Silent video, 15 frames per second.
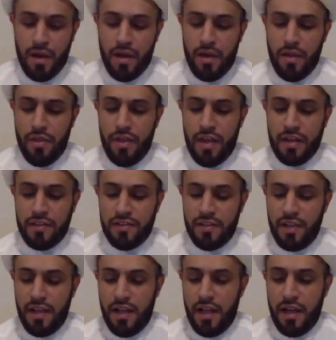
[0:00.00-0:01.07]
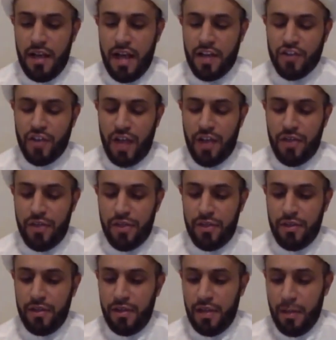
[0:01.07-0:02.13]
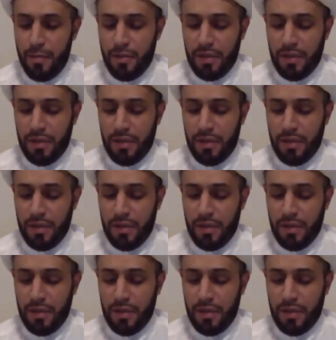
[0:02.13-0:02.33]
that Al-Ash'ath ibn